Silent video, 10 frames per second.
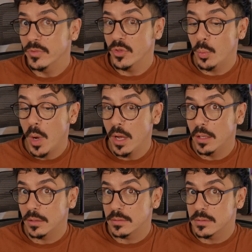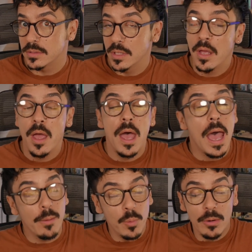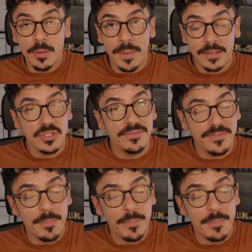The World. And welcome back to.